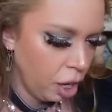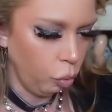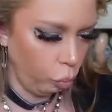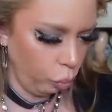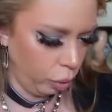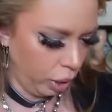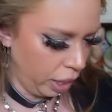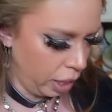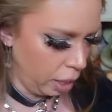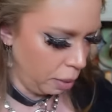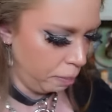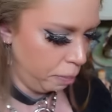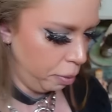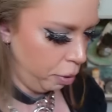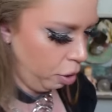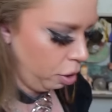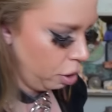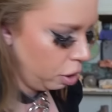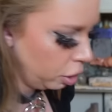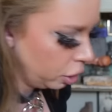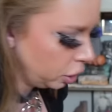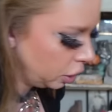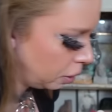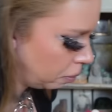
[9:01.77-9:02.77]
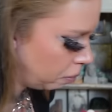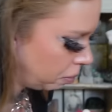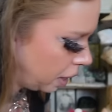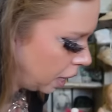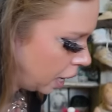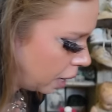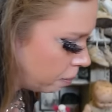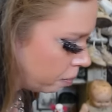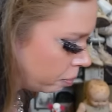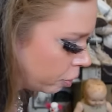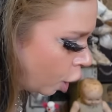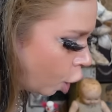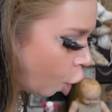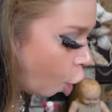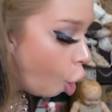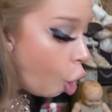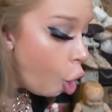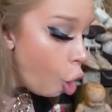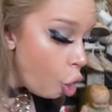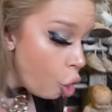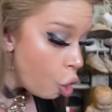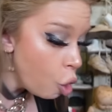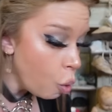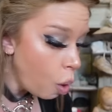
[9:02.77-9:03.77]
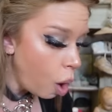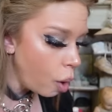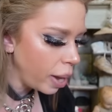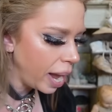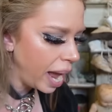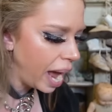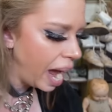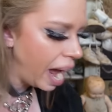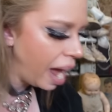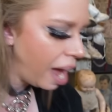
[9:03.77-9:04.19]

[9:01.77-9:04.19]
read a book or something. Oh, okay, I